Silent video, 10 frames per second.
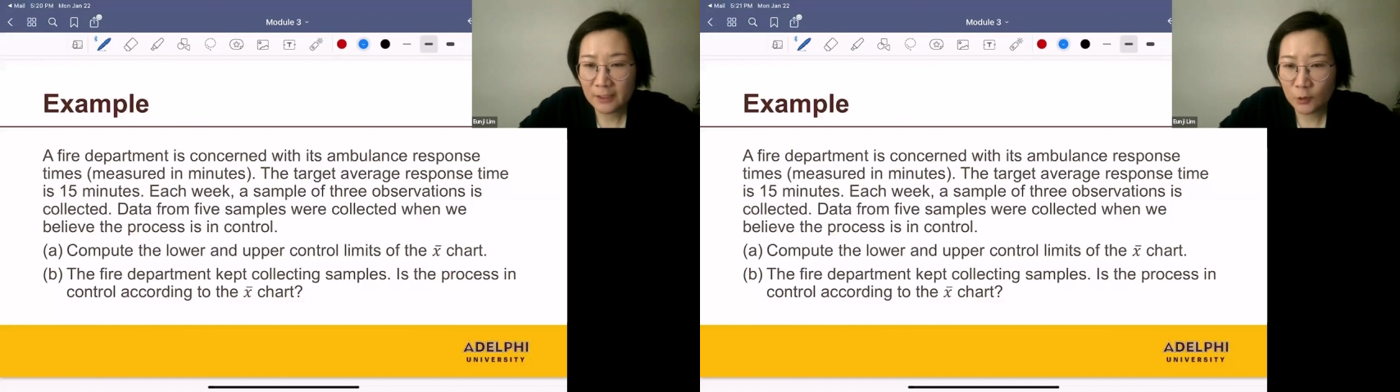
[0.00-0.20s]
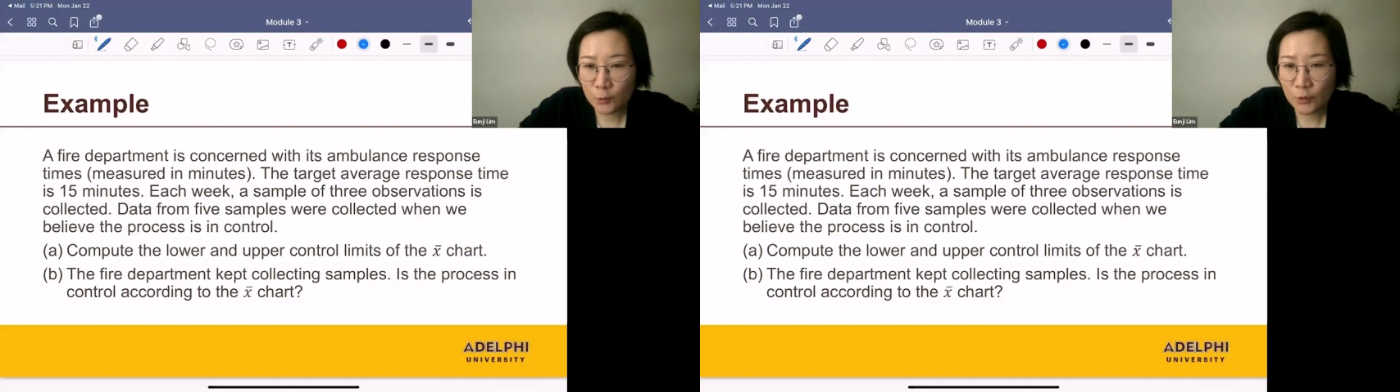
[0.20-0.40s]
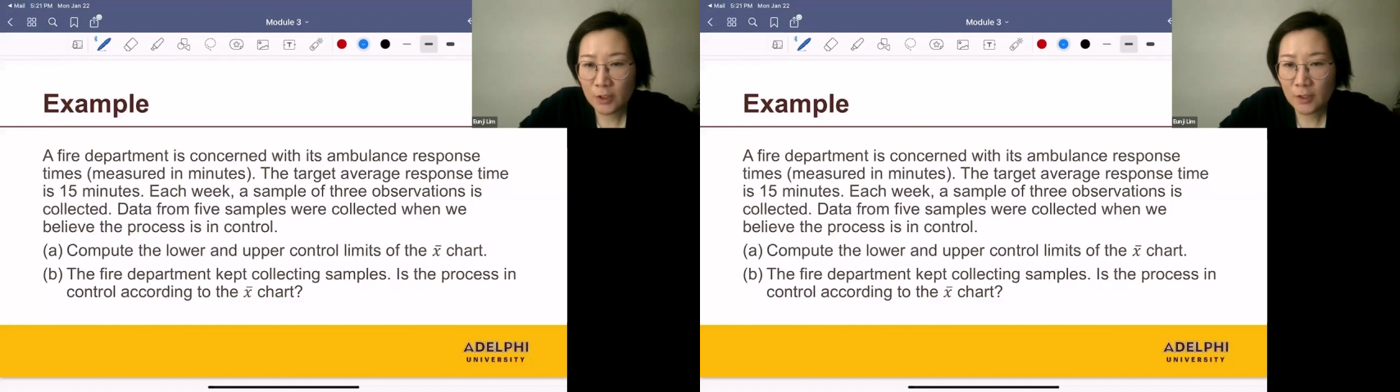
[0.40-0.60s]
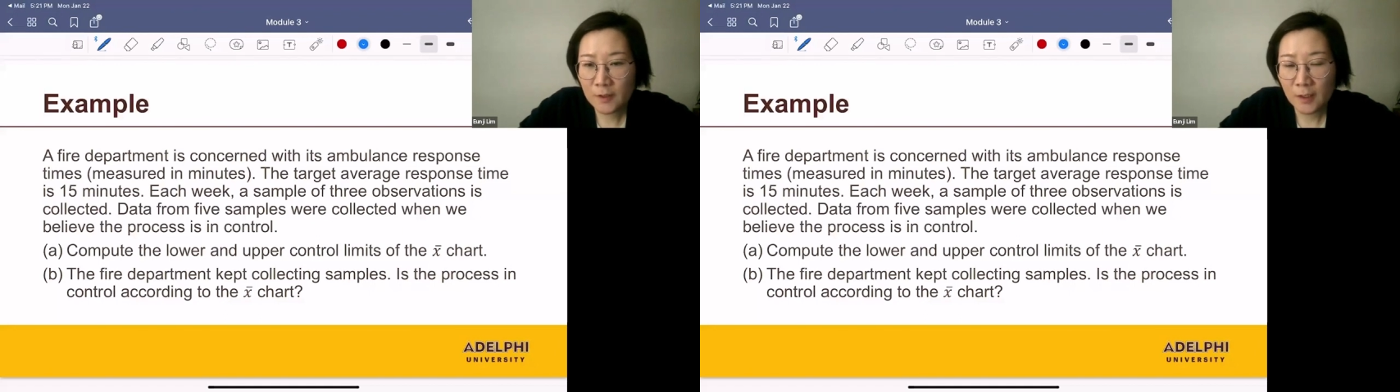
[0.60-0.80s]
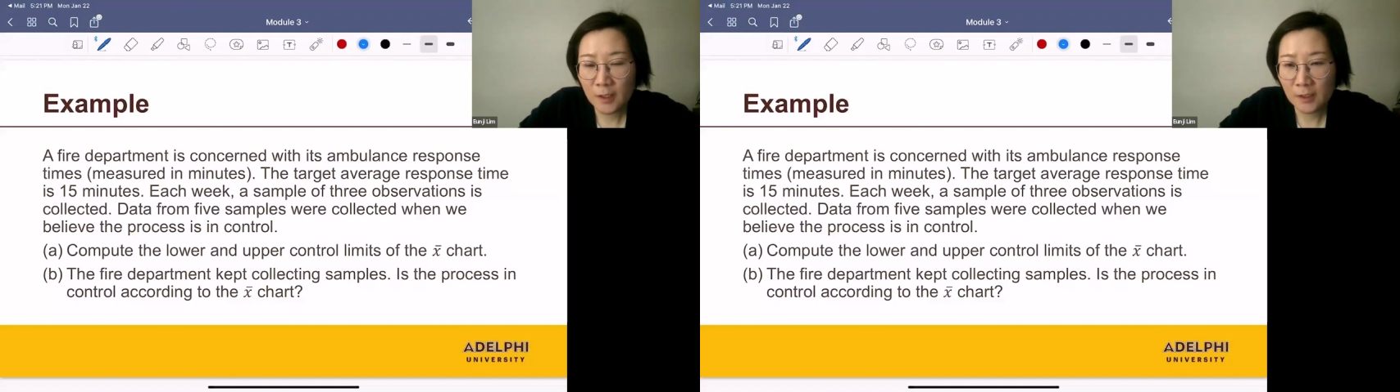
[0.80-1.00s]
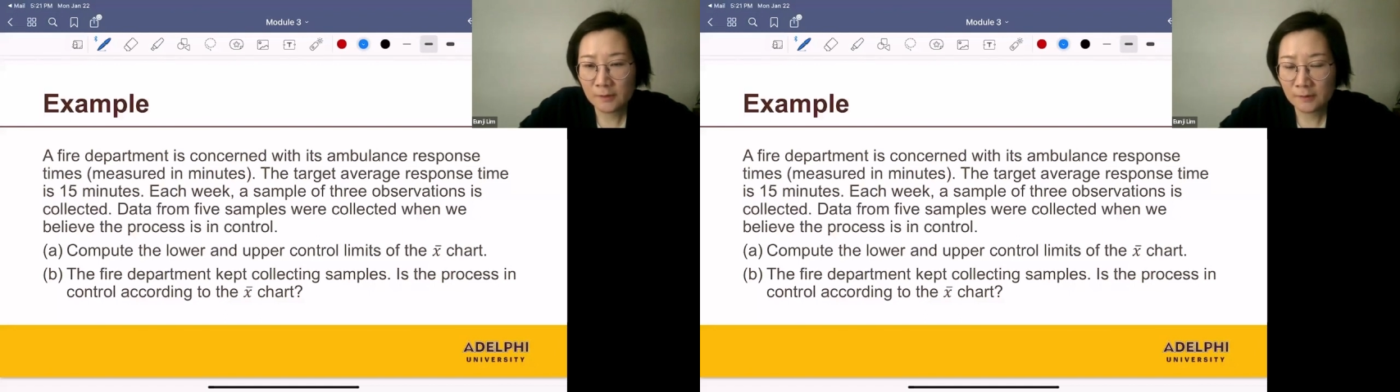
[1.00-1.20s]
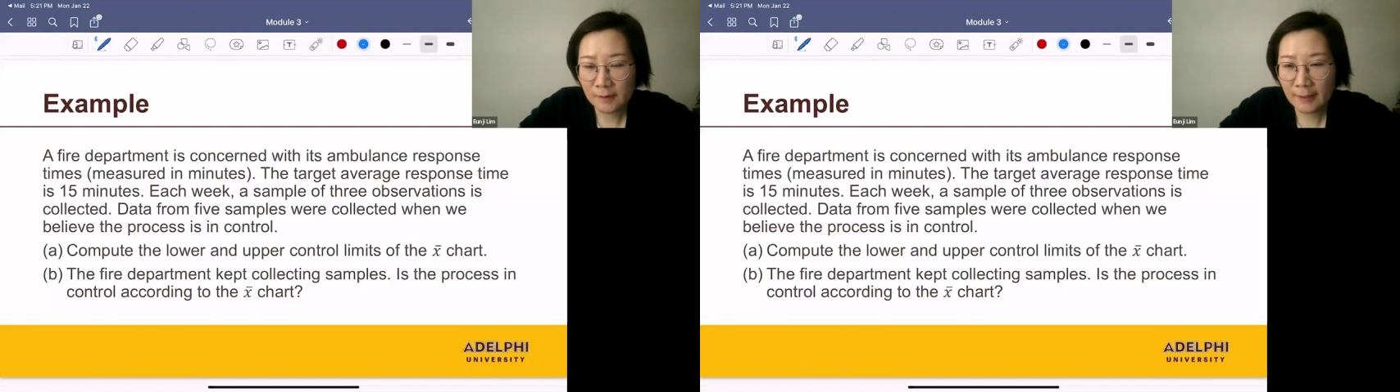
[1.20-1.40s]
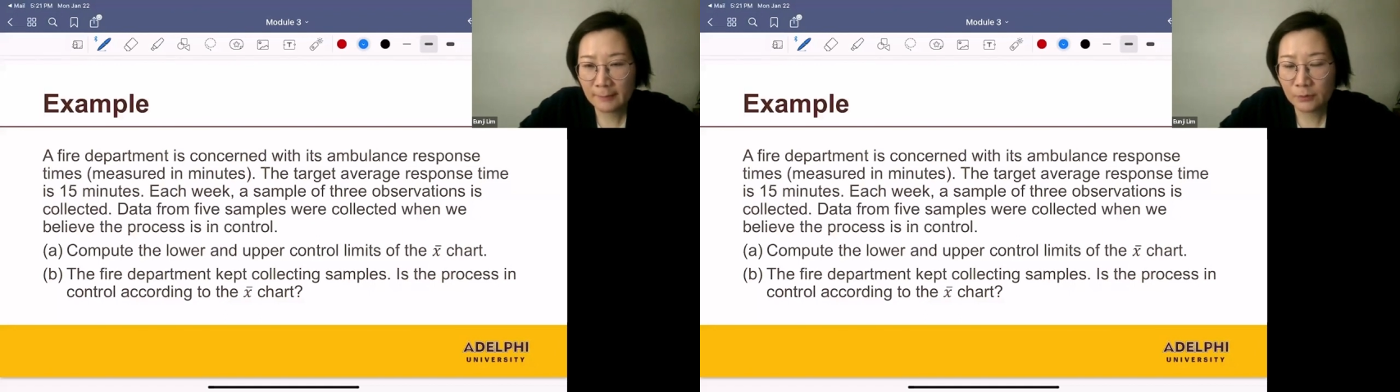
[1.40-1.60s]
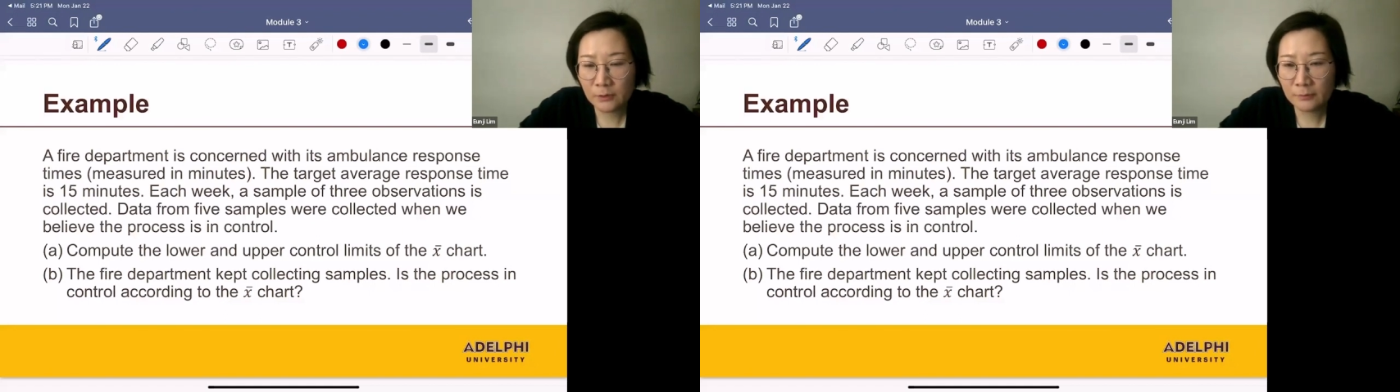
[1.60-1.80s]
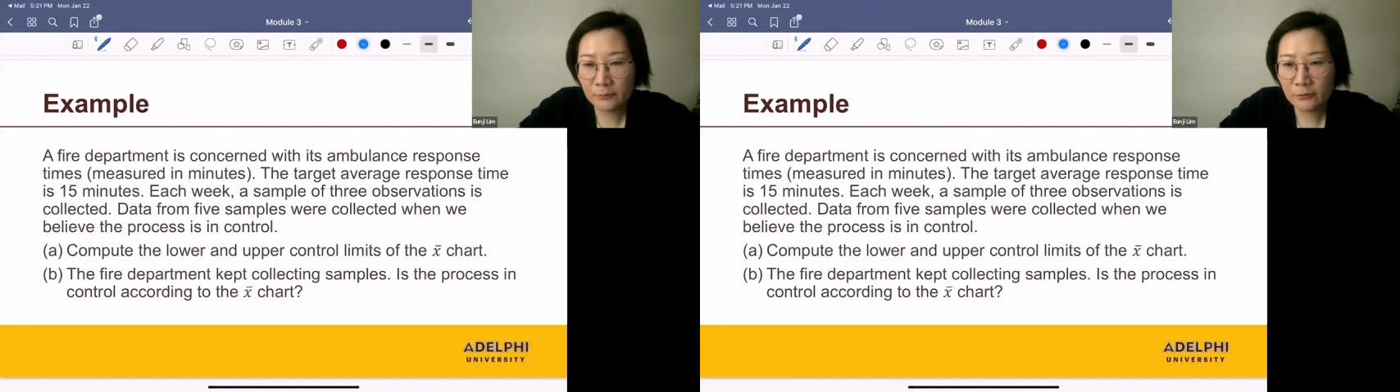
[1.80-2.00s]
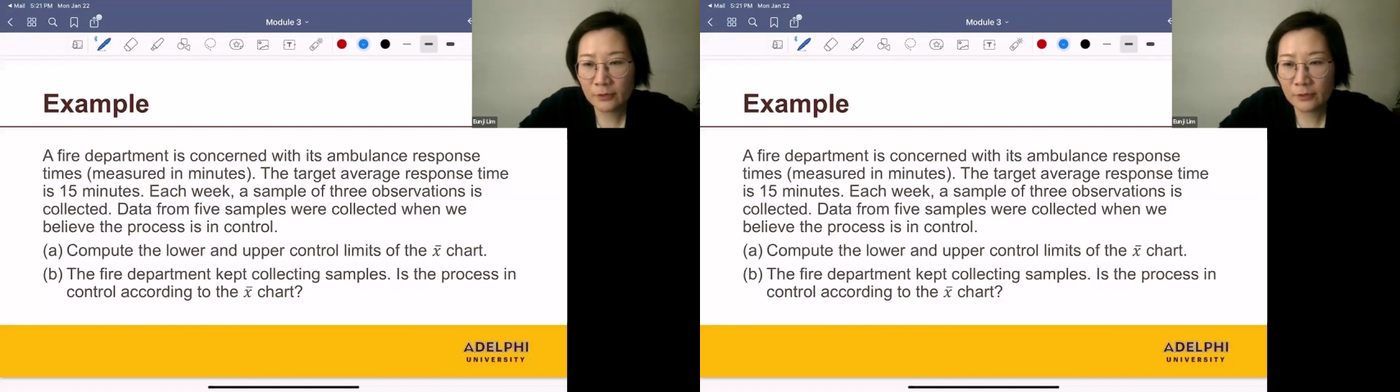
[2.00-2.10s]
Each week, a sample of